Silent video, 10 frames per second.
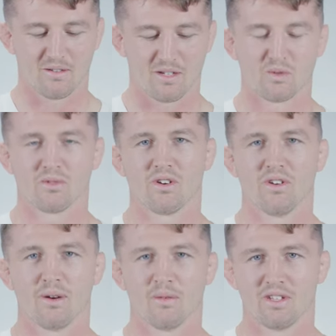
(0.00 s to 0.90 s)
because we've
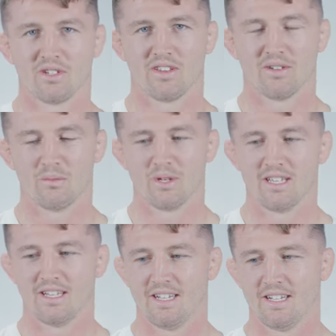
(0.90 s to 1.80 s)
grown up with each other and
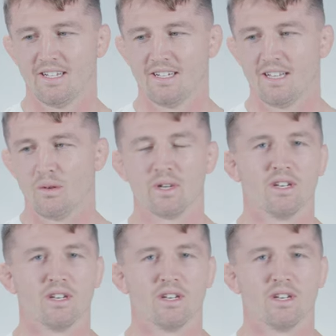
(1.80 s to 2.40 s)
we